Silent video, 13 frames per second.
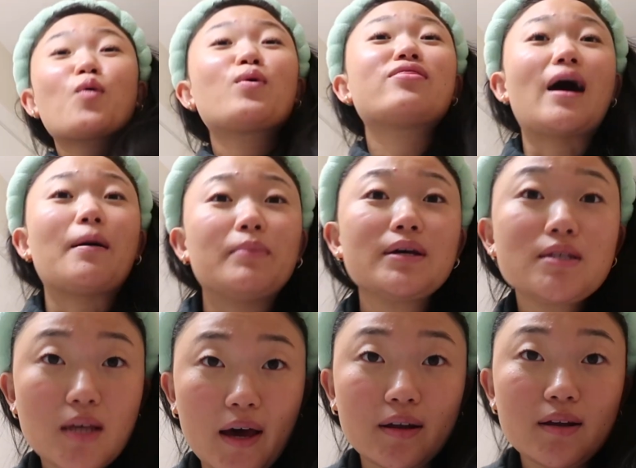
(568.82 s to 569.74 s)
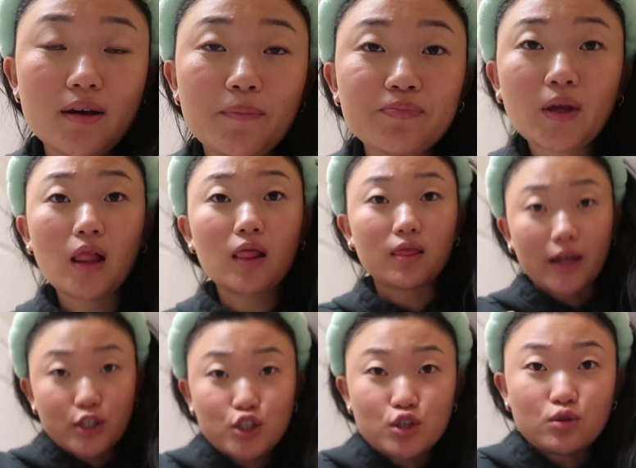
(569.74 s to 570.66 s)
With that being said,
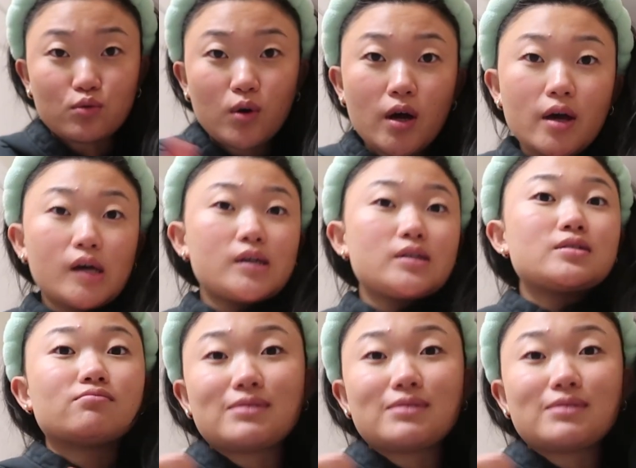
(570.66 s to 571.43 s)
let's do some